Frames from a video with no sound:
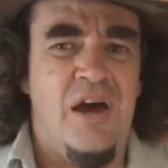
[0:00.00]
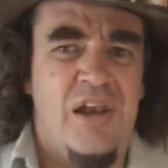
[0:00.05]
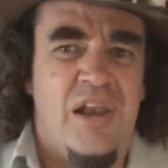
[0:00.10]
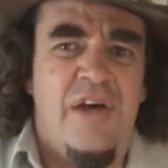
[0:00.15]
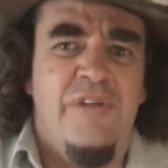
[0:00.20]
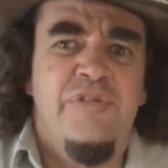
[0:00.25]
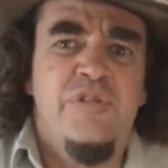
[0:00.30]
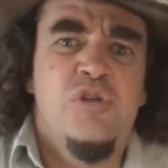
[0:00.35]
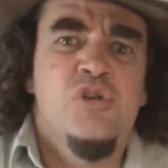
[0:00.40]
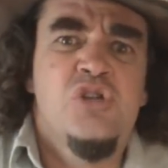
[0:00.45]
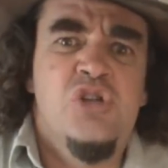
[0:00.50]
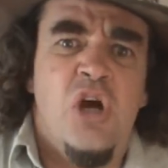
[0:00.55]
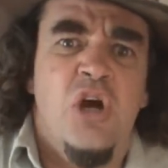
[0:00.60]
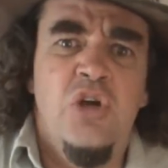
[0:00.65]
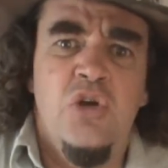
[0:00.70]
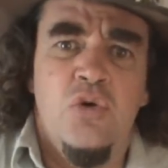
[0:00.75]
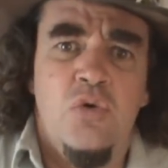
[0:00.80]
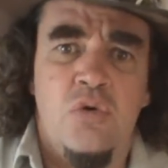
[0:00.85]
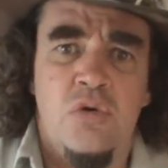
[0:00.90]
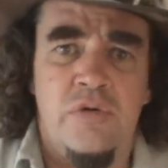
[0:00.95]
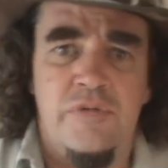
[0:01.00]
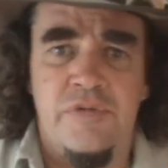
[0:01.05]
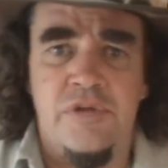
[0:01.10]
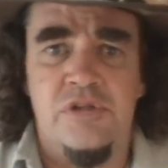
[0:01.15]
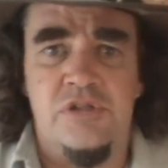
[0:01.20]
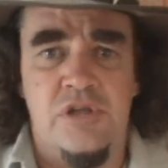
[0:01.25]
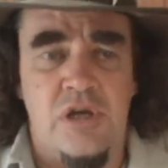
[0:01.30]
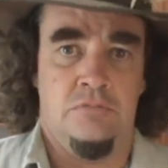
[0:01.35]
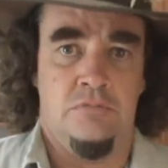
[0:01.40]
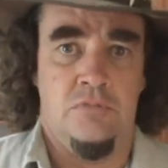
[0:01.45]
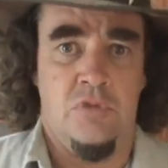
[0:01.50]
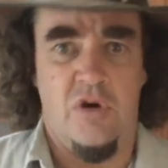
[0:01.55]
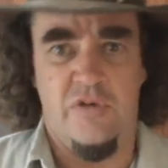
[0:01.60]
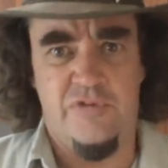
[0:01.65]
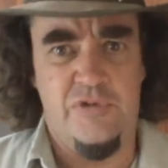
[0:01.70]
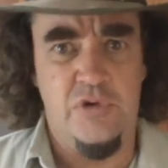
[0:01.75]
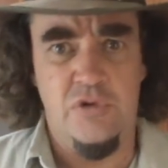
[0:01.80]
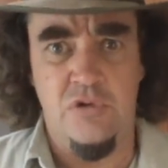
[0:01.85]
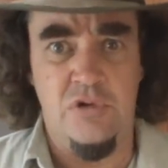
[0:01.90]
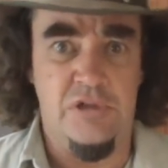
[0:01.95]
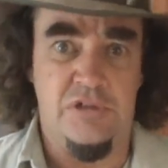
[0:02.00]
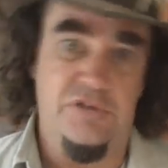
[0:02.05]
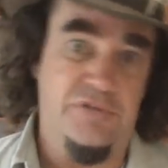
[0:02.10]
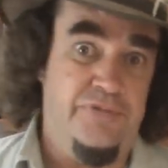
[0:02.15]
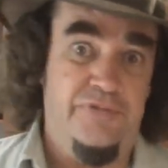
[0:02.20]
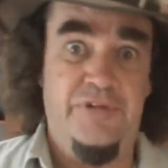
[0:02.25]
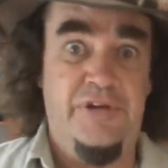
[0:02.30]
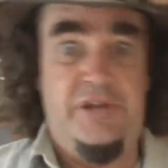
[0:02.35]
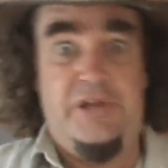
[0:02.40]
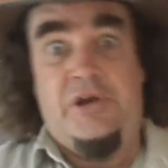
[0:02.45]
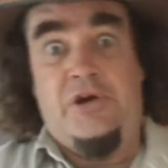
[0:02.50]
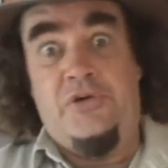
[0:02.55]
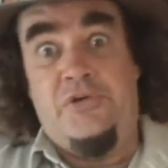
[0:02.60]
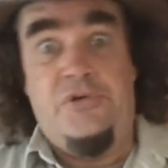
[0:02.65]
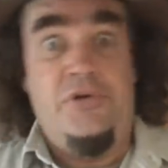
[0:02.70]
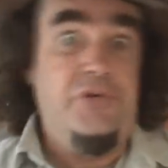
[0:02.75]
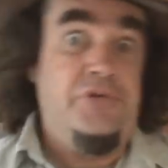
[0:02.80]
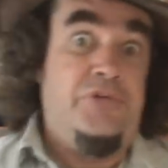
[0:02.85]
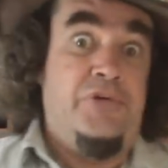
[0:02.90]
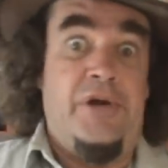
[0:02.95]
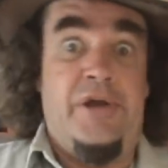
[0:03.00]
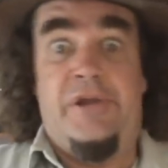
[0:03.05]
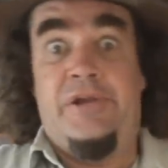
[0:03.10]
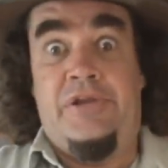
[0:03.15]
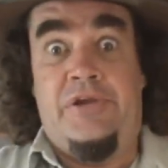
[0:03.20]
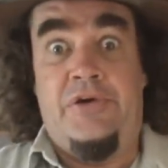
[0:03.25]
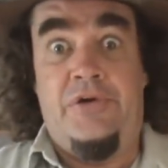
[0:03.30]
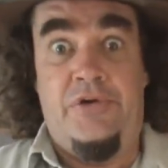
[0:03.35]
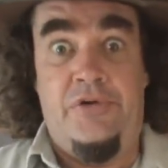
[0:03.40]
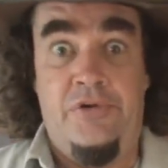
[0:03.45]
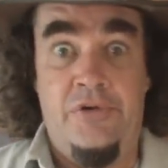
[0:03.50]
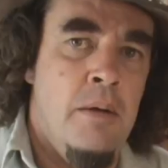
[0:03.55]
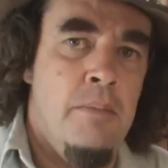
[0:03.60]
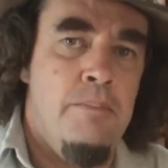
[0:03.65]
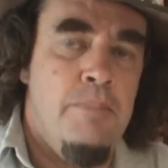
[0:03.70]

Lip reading: Now I'd love to show you all of this. After all, it's video, not radio.